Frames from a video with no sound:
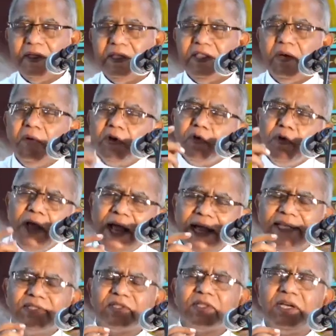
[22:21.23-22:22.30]
The one who
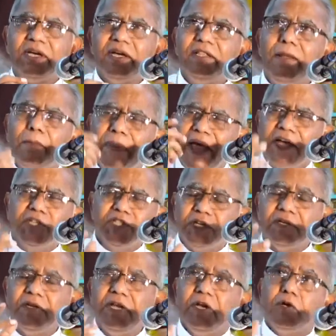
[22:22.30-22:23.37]
has the
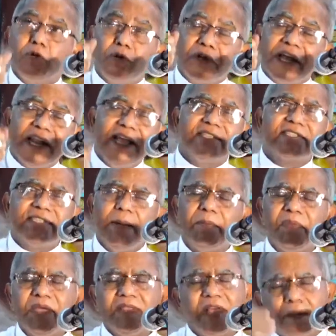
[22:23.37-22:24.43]
passion to realize
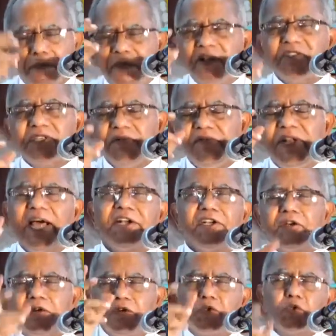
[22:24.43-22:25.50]
something, that person will
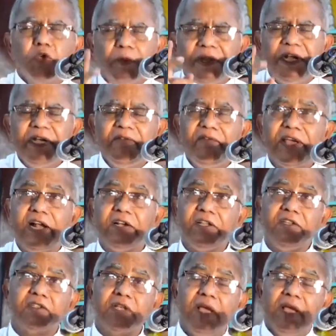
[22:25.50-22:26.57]
undergo so many
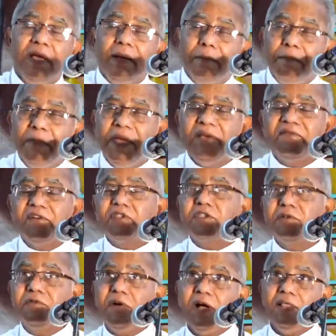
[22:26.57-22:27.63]
difficulties. First
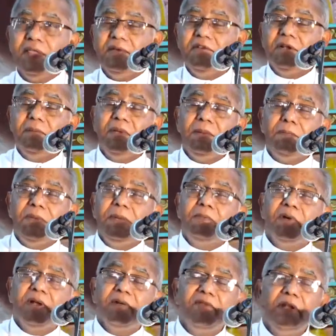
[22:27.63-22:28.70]
of all,
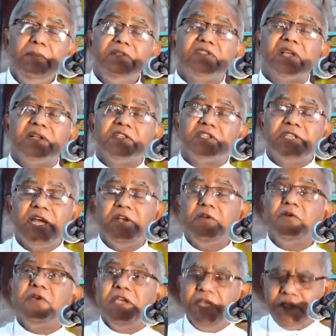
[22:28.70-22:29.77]
people will misunderstand
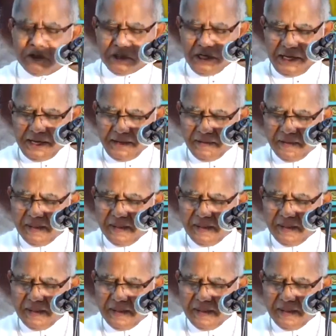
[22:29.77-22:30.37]
you easily